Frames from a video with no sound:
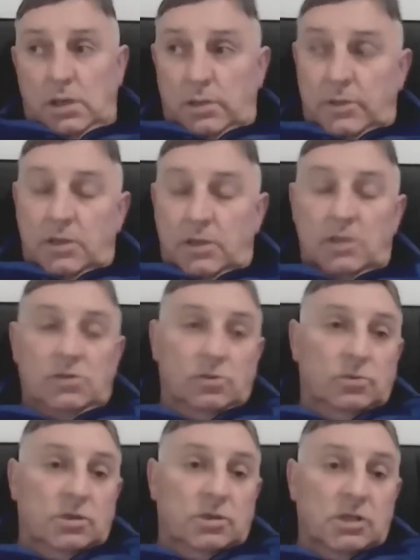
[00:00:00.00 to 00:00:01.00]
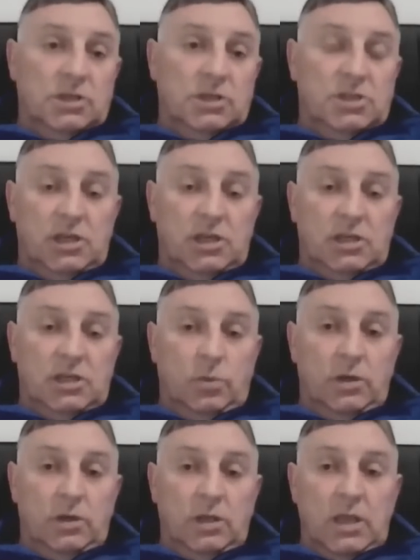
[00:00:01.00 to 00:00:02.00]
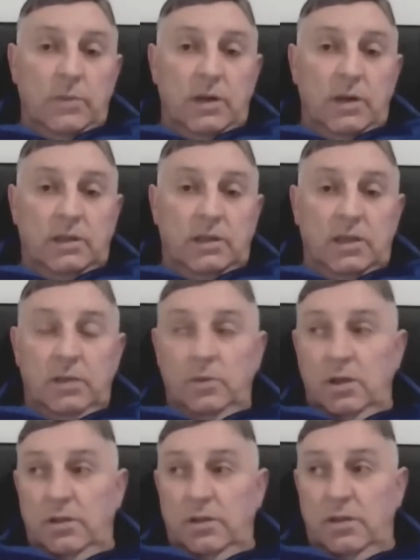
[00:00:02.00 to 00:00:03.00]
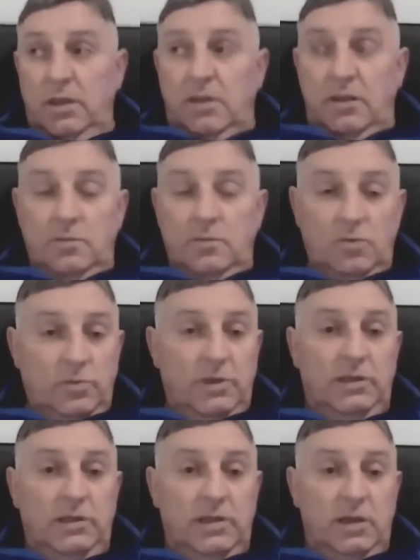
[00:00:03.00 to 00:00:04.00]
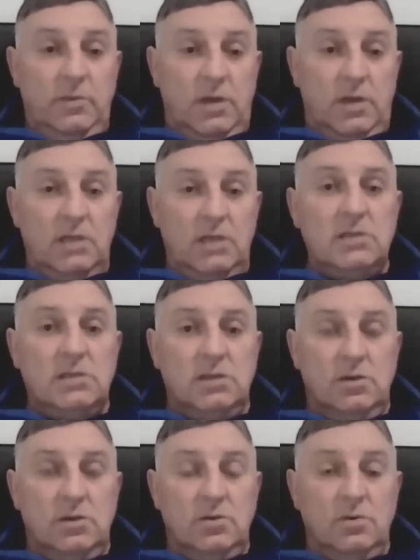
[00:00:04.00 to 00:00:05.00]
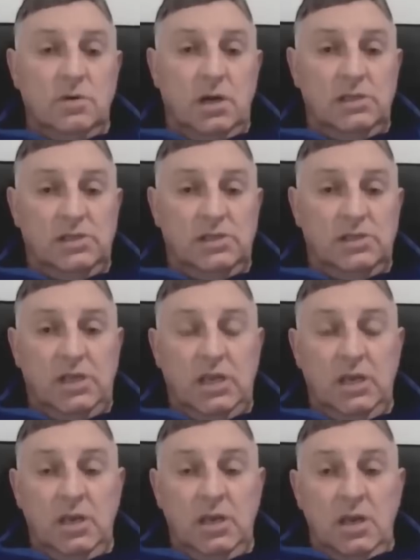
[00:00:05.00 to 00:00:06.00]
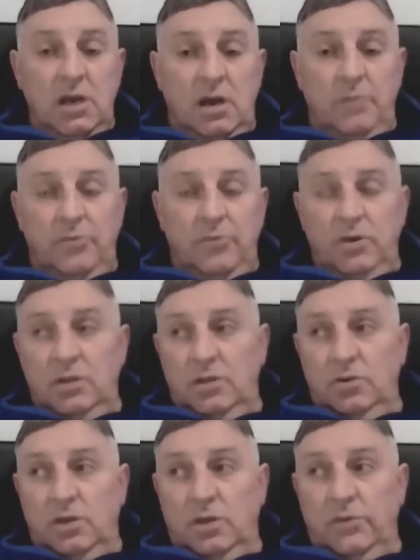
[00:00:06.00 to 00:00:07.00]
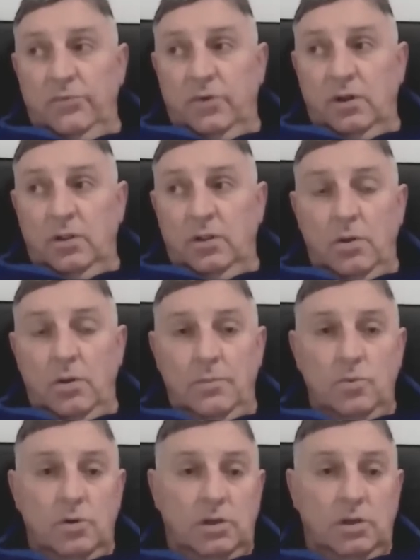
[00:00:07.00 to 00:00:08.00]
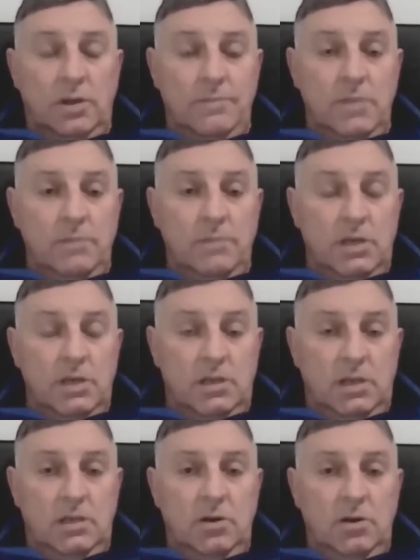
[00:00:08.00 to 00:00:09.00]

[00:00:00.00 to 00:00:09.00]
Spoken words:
I mean, it's all cliche, take one game at a time, and I think at the moment in time it is. As I say, I'm really looking for a lot more commitment and